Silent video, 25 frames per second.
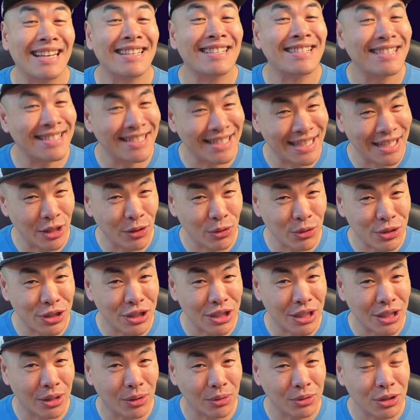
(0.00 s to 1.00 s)
skill
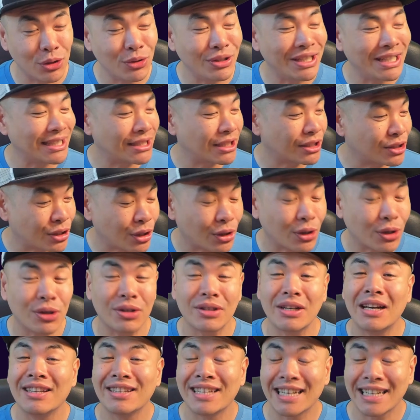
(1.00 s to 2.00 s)
shield, you need to
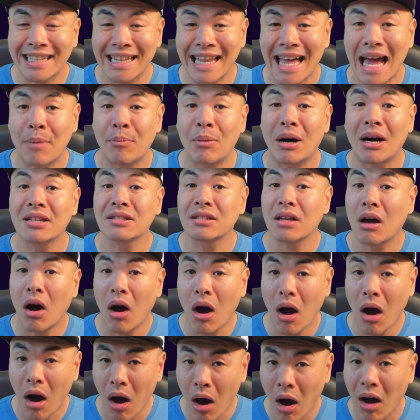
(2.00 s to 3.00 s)
turn the clan boss
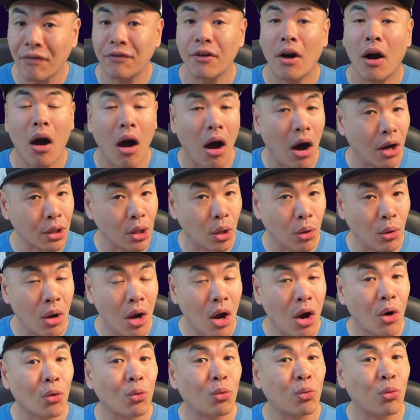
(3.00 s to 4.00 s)
off auto
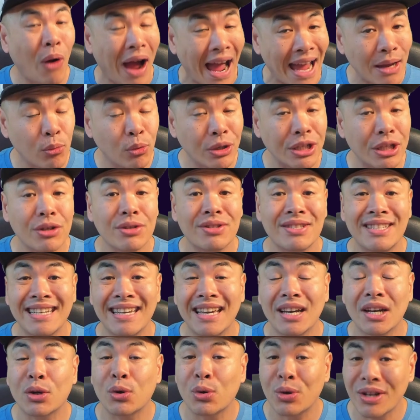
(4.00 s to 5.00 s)
right when you
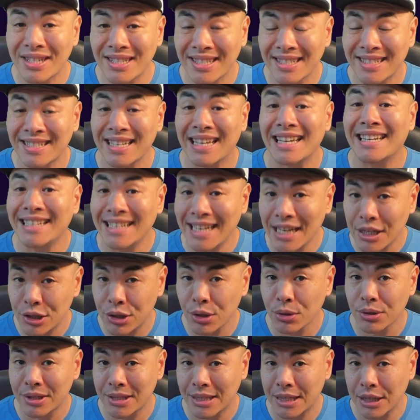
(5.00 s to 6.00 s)
see Krisk's
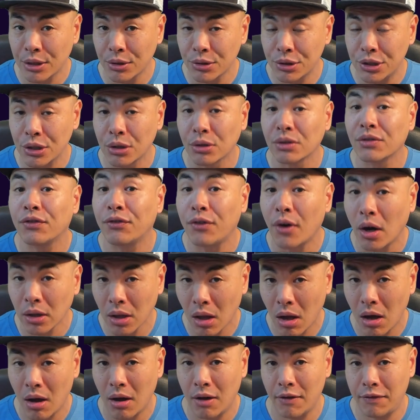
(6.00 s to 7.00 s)
initial skill shield fall
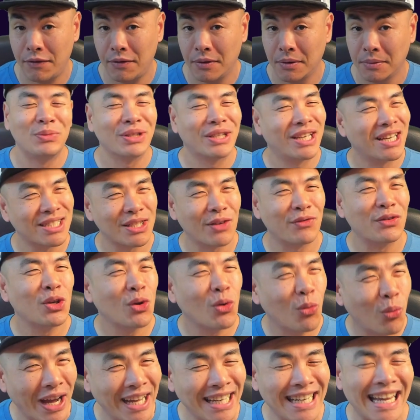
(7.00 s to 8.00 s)
off. Because if you
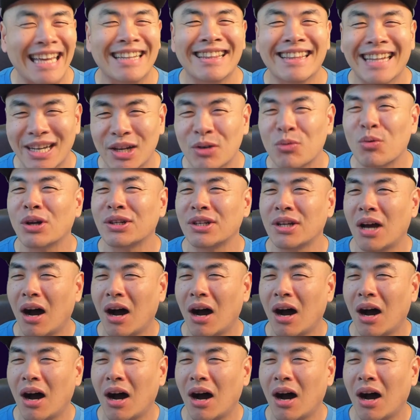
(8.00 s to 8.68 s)
wait and let it run on